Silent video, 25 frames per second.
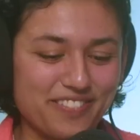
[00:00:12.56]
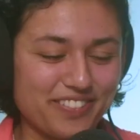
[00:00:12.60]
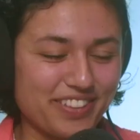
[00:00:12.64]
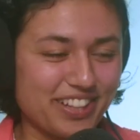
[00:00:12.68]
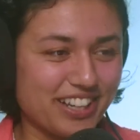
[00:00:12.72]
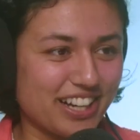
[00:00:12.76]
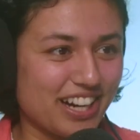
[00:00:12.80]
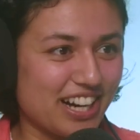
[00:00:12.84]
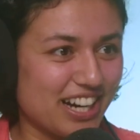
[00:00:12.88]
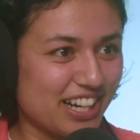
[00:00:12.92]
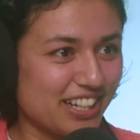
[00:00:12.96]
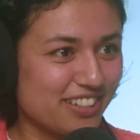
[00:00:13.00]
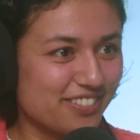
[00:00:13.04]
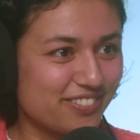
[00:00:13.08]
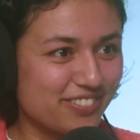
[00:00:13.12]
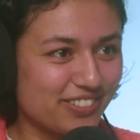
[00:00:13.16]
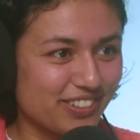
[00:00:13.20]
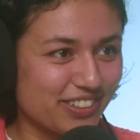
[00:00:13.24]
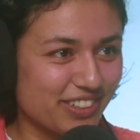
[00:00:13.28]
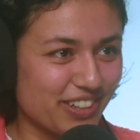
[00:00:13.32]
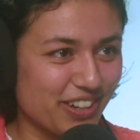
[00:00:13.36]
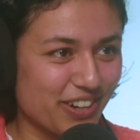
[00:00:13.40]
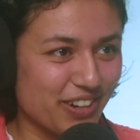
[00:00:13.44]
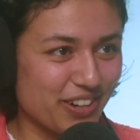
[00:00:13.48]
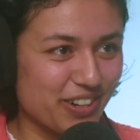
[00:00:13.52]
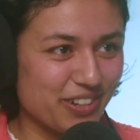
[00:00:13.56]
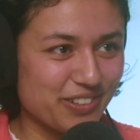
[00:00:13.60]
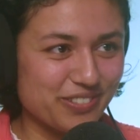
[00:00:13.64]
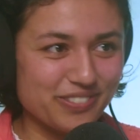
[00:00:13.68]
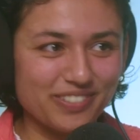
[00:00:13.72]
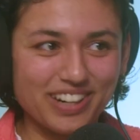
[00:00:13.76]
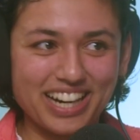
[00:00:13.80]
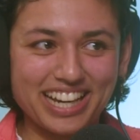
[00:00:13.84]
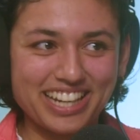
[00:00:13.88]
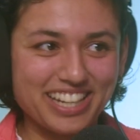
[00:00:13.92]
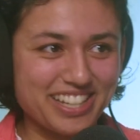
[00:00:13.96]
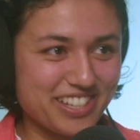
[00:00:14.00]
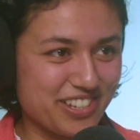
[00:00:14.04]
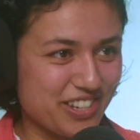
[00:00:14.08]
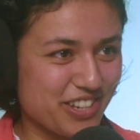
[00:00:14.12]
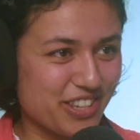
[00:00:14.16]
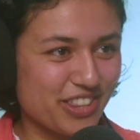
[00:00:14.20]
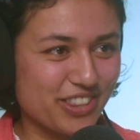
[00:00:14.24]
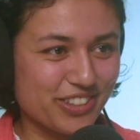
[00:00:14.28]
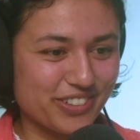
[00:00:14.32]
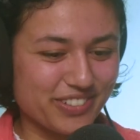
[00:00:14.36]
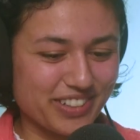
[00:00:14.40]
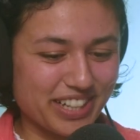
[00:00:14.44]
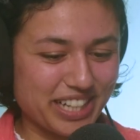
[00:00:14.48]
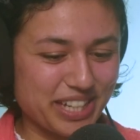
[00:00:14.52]
if you can't afford a home, why don't you
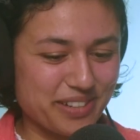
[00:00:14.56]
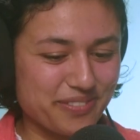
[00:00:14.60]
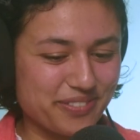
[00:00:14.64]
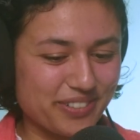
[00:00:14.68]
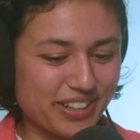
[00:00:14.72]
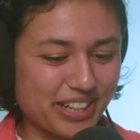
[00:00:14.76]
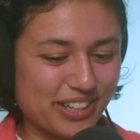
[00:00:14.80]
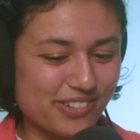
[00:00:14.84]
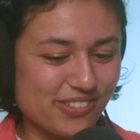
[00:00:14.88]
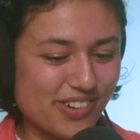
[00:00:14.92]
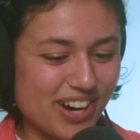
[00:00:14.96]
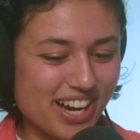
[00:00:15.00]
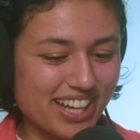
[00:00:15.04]
3D print